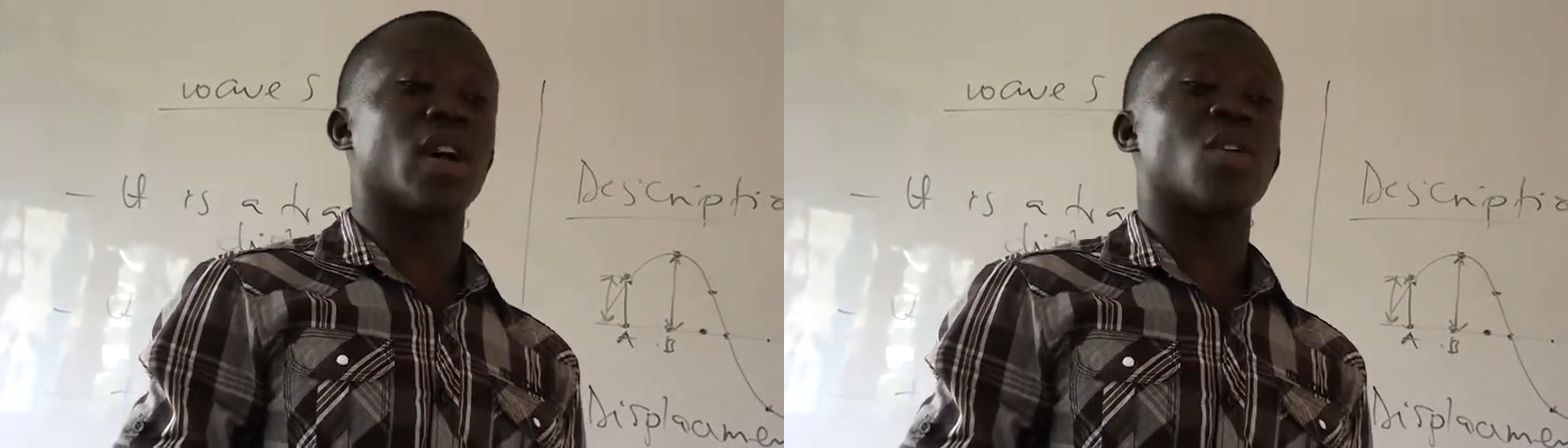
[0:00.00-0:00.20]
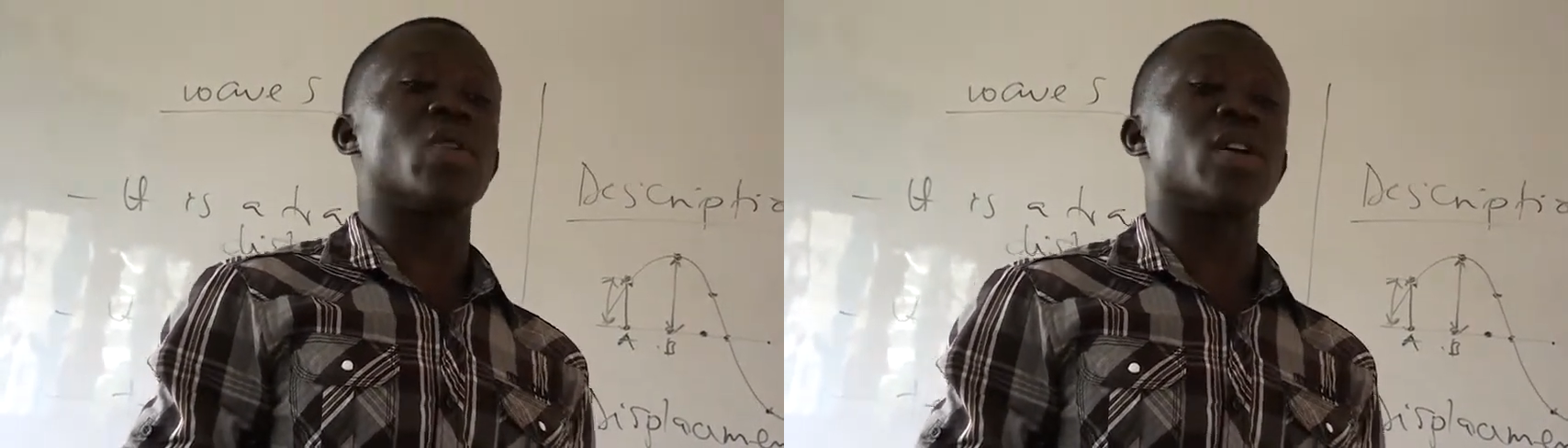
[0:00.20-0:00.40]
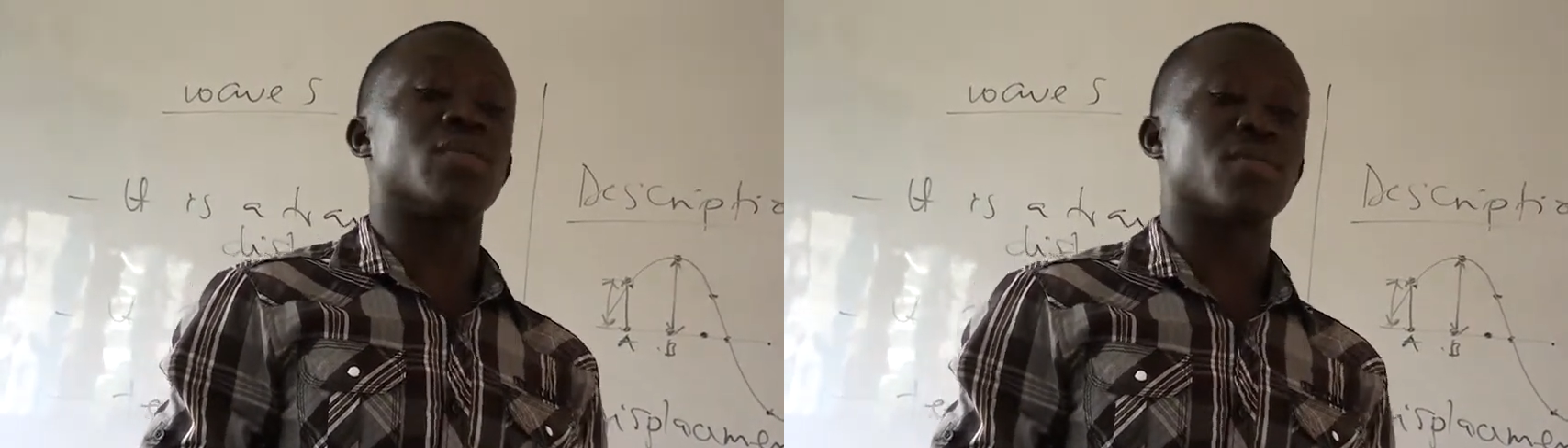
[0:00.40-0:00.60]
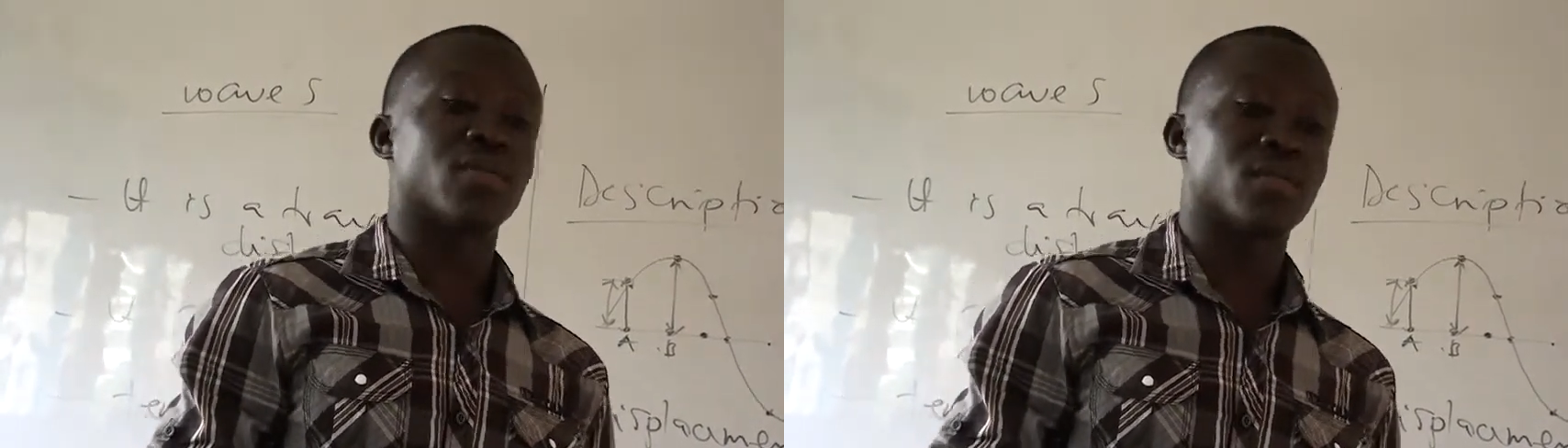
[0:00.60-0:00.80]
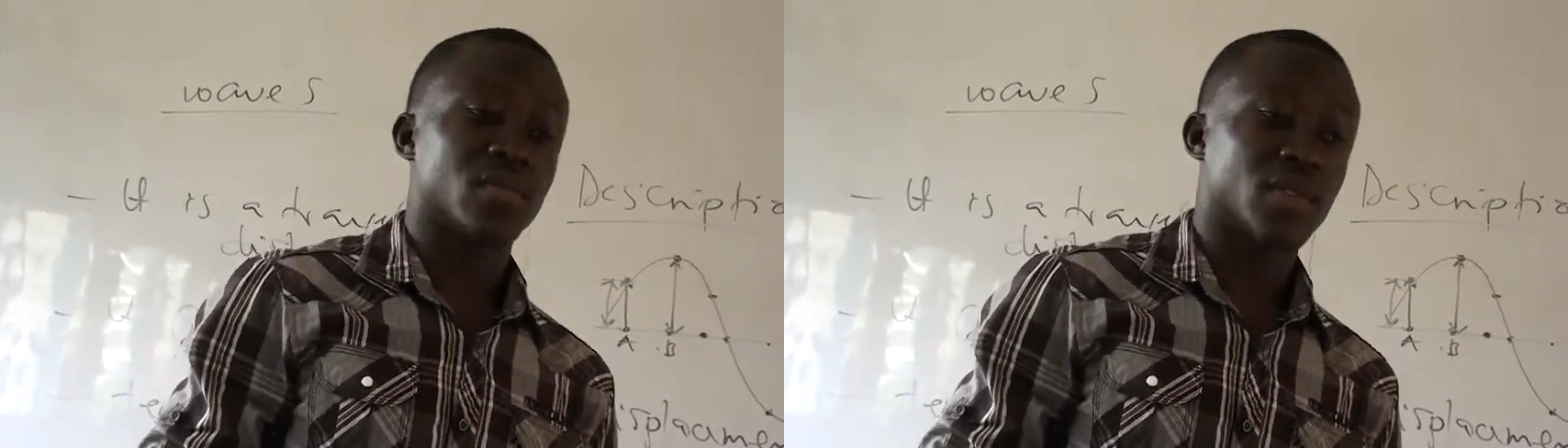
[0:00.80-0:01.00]
a wave.
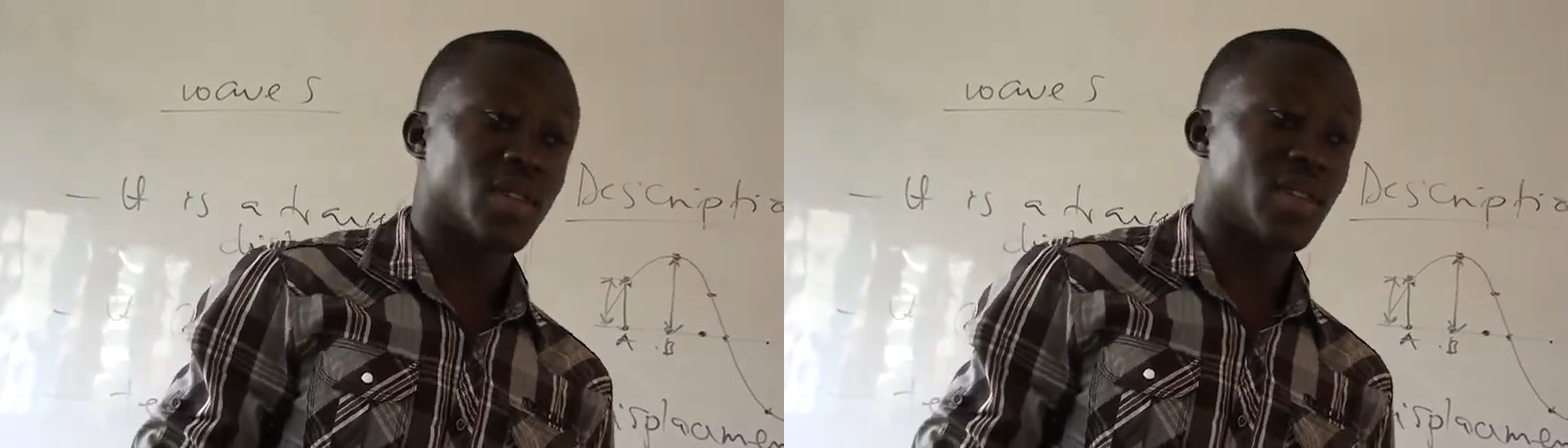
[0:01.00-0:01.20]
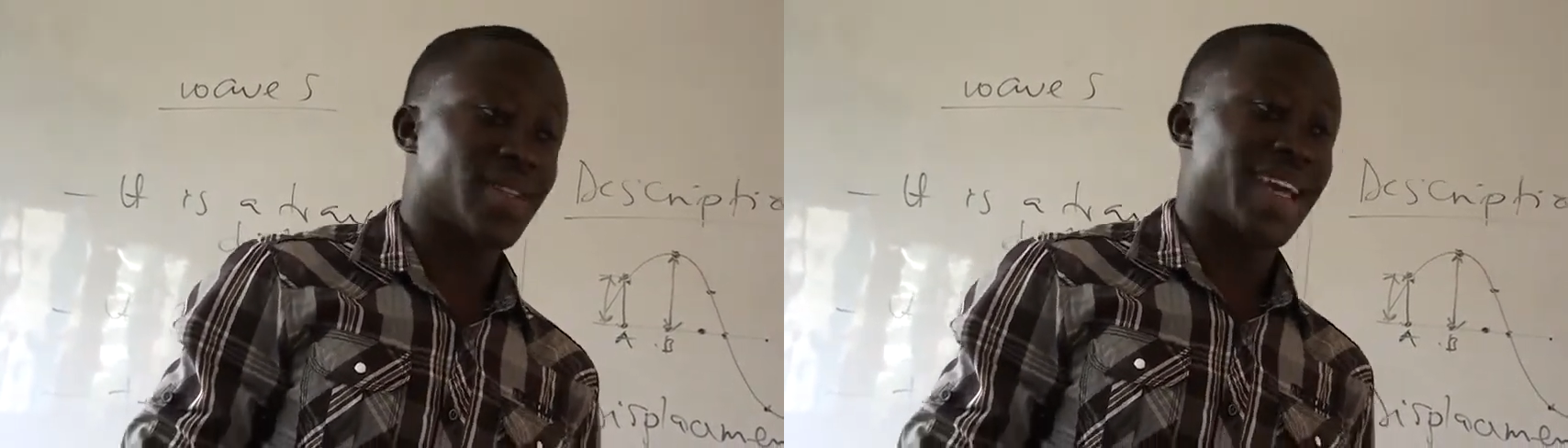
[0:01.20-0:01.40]
The